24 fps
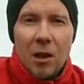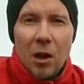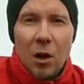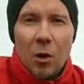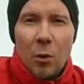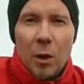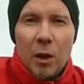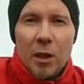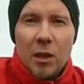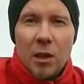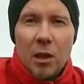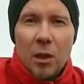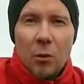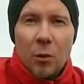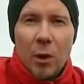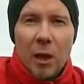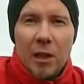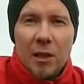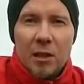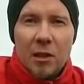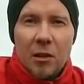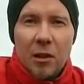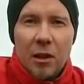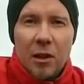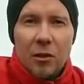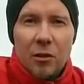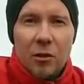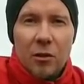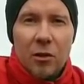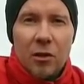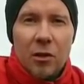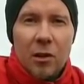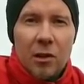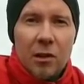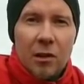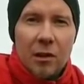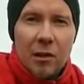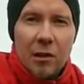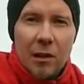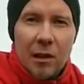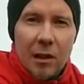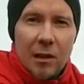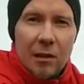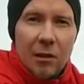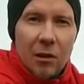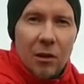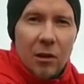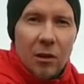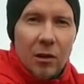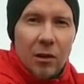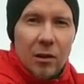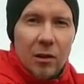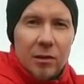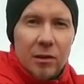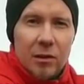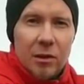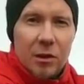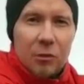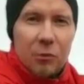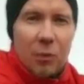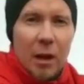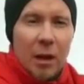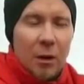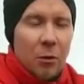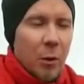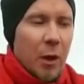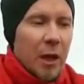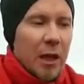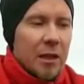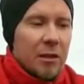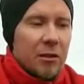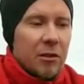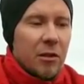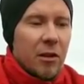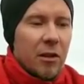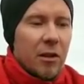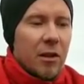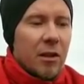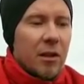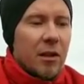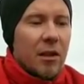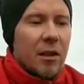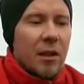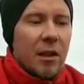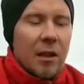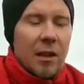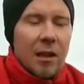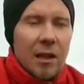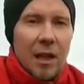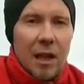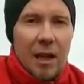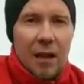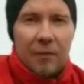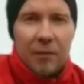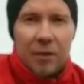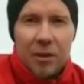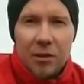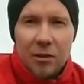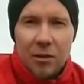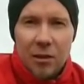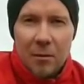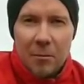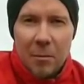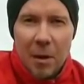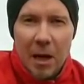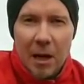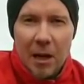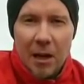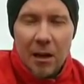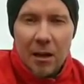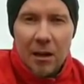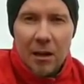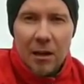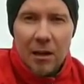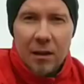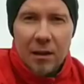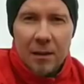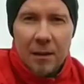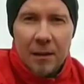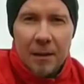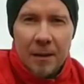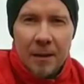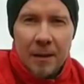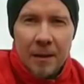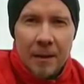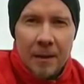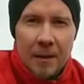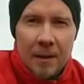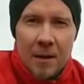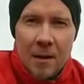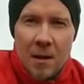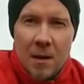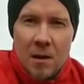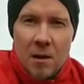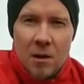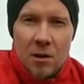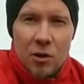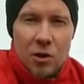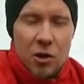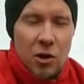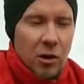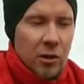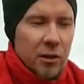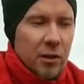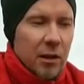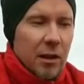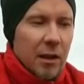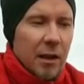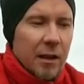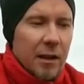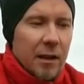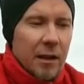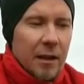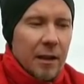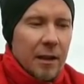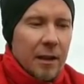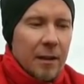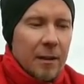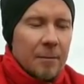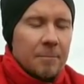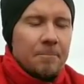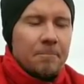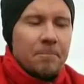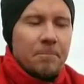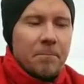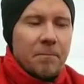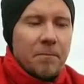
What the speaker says: Always know what it's gonna do straight away to the left on a backhand shot, and then